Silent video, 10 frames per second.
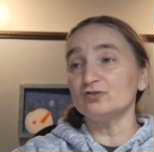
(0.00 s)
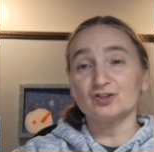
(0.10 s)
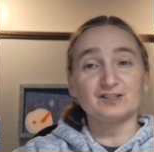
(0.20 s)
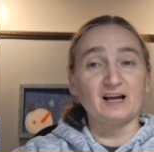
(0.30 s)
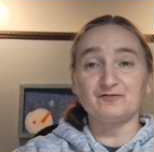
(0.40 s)
You
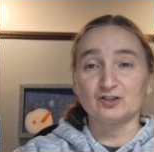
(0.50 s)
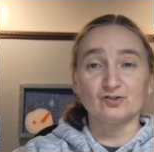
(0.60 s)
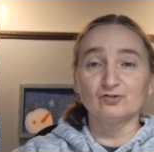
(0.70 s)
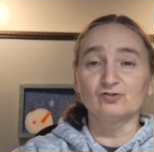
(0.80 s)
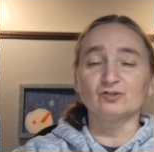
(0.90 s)
just have to
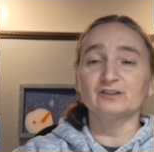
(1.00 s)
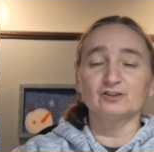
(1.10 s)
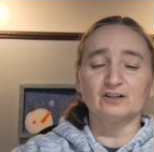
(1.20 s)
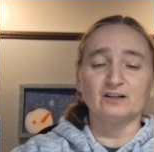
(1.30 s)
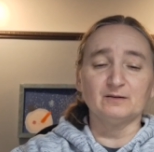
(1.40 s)
Google and
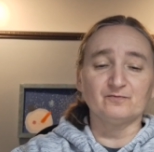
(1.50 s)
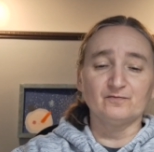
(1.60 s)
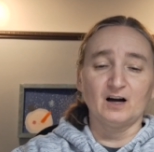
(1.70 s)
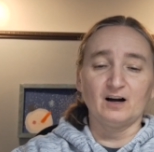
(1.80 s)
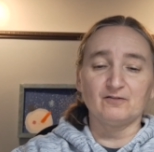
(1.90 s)
look up
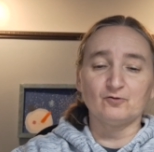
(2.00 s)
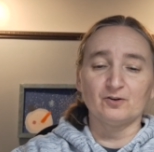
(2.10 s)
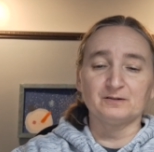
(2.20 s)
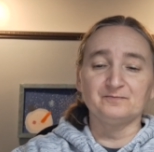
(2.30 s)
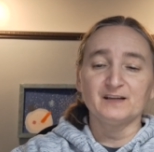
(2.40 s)
uh,
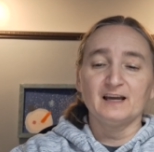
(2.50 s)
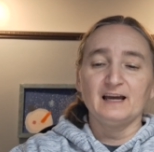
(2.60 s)
for them.